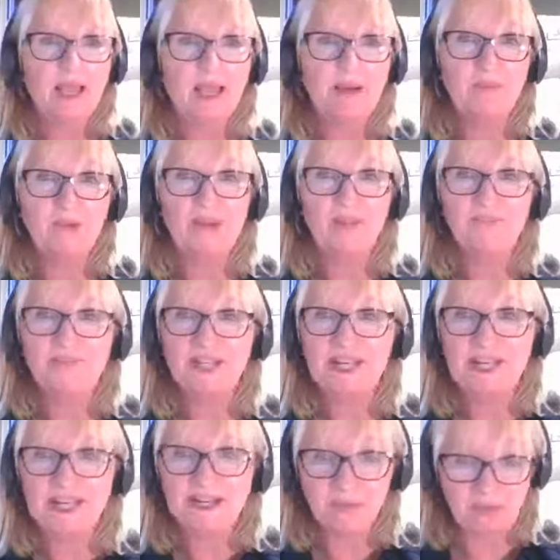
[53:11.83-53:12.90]
And we've
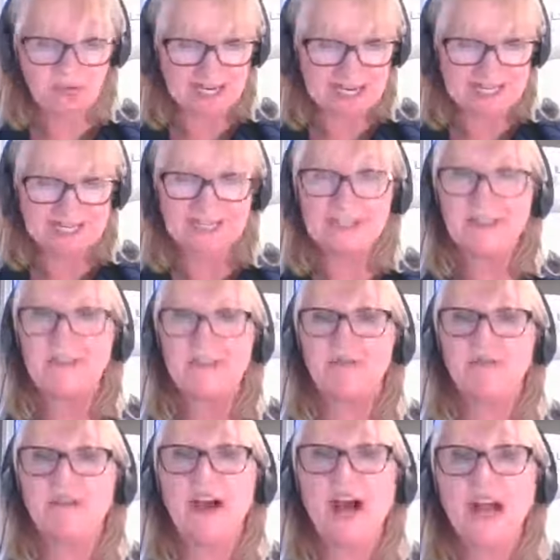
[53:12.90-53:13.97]
done it. We get to the
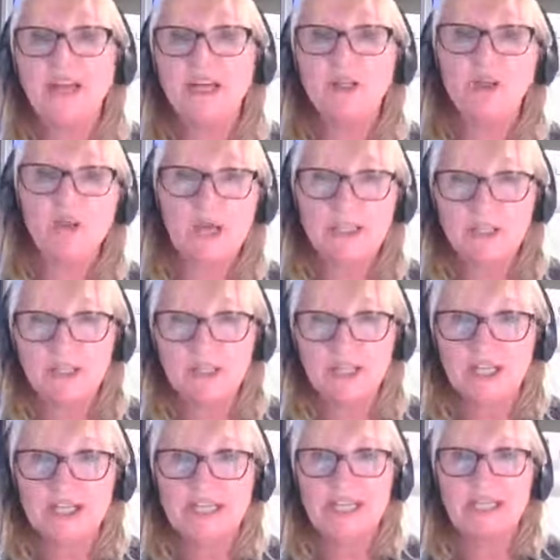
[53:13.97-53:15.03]
final
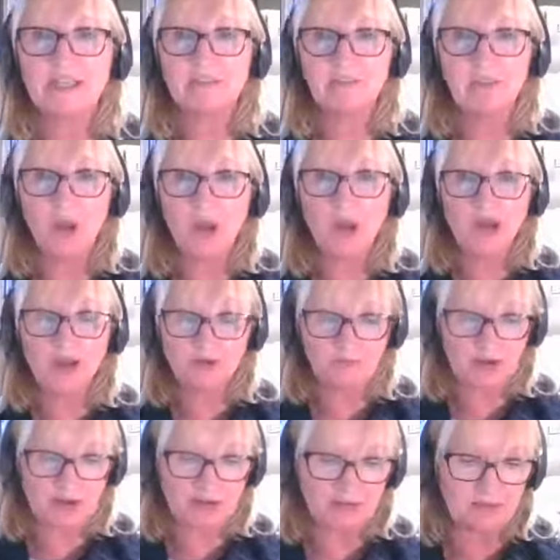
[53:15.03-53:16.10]
question in the potluck
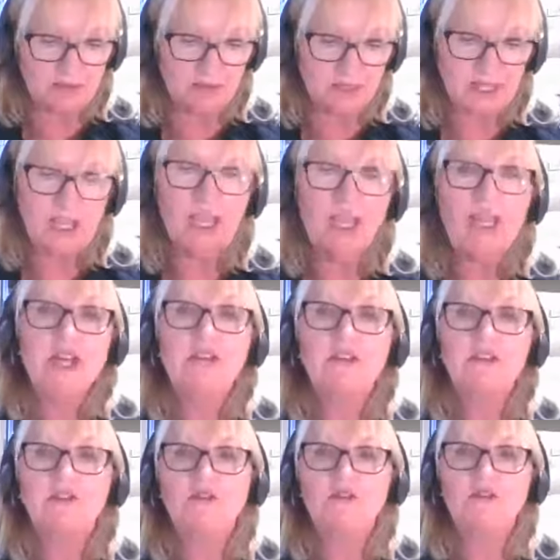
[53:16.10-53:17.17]
round.
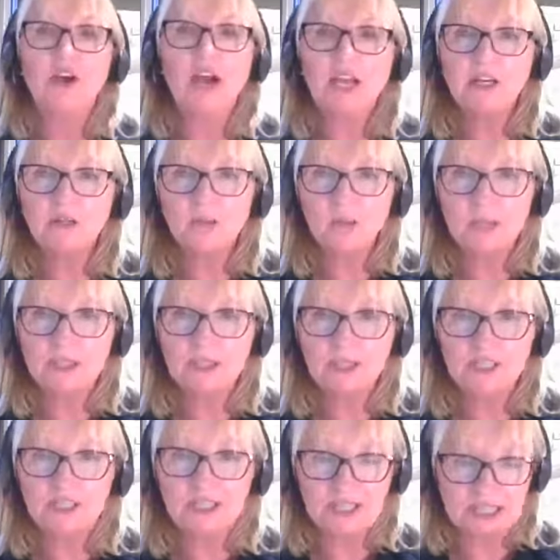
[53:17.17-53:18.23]
The final
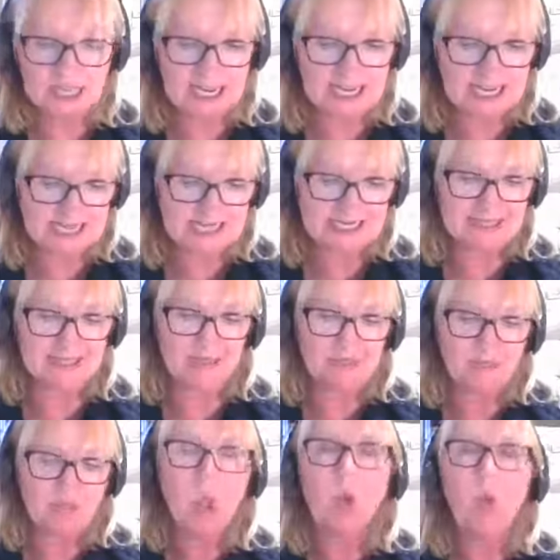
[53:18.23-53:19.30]
question is
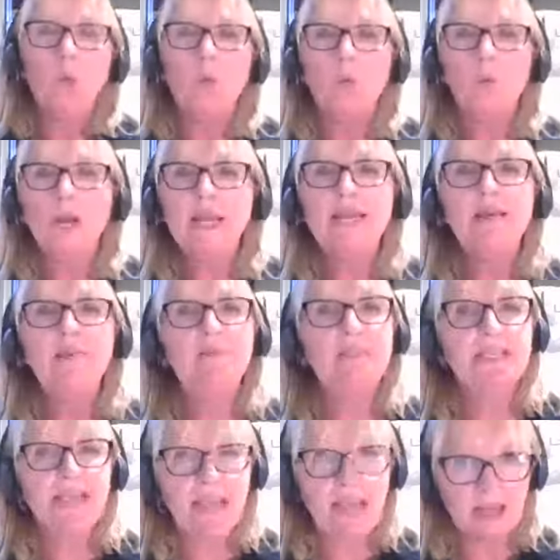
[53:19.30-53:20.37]
William
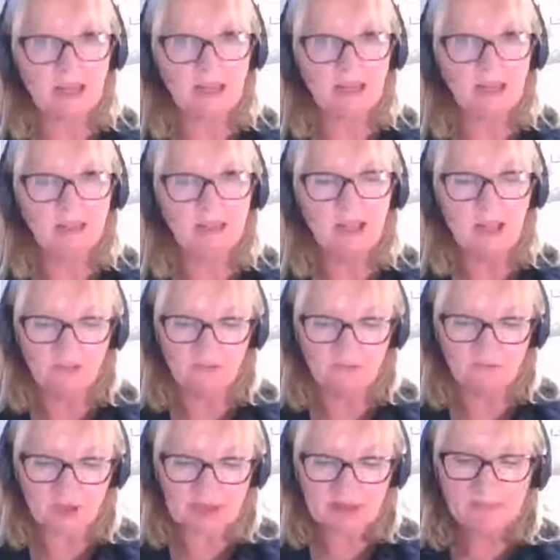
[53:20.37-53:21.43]
Tell
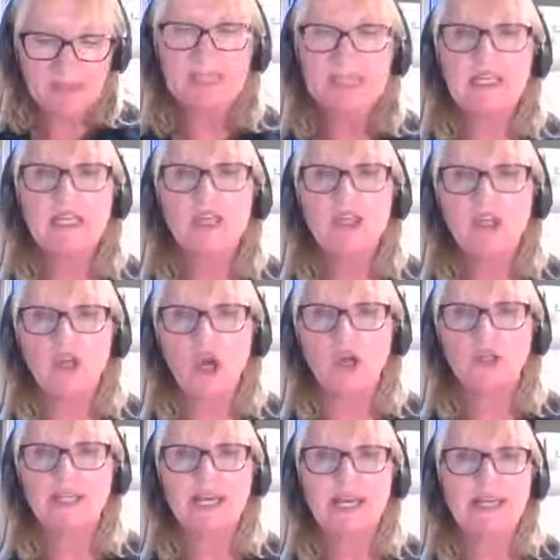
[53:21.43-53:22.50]
famously
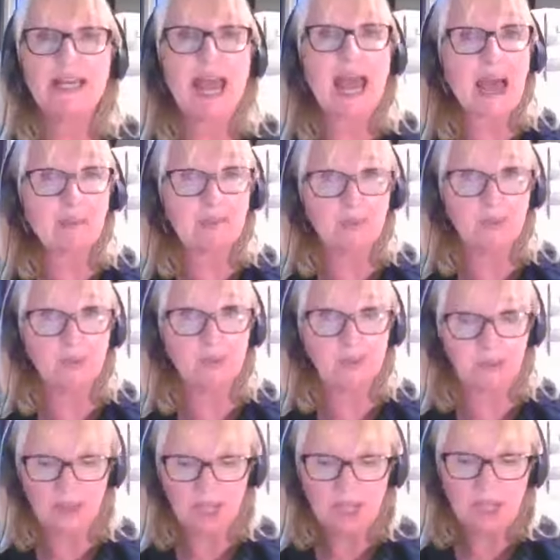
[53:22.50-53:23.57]
shot an
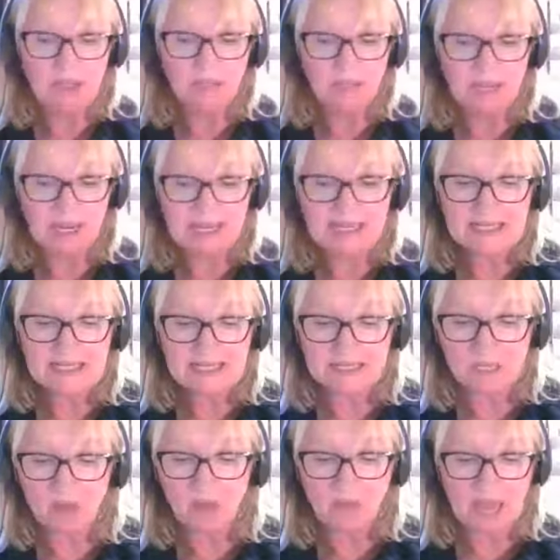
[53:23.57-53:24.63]
apple
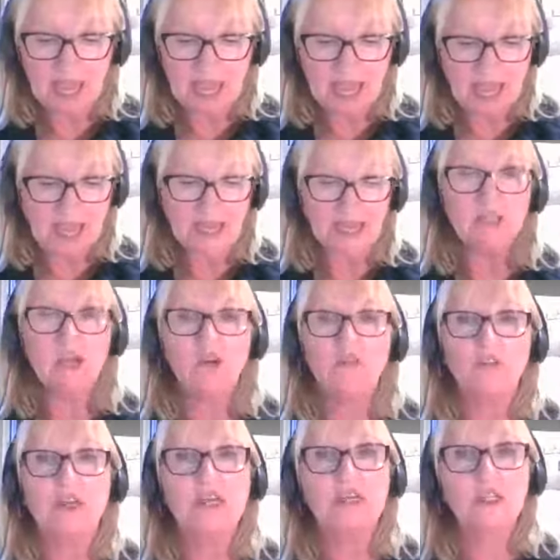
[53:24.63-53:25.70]
placed on the head of
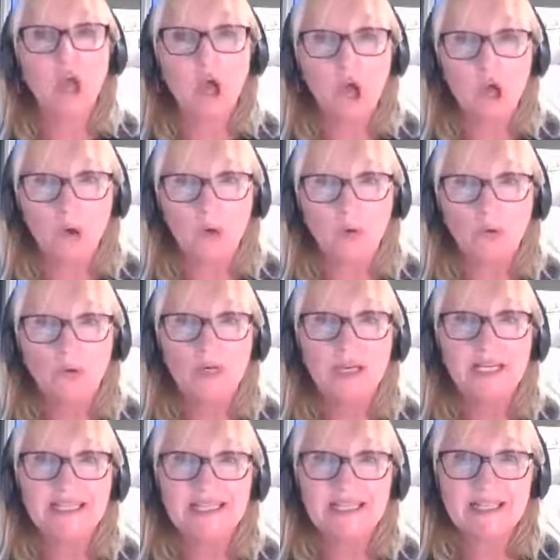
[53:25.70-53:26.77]
his own
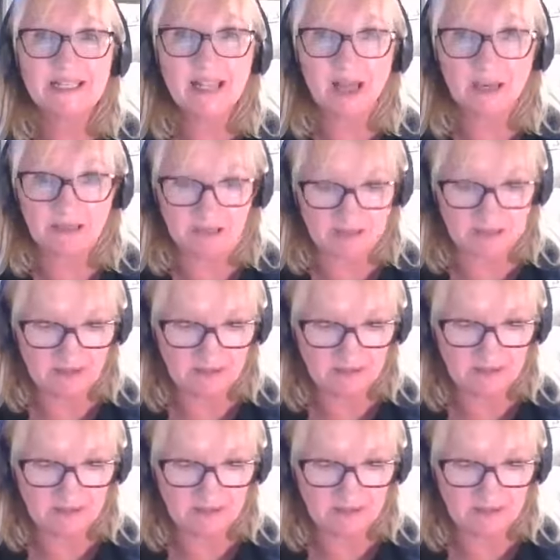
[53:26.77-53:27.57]
son.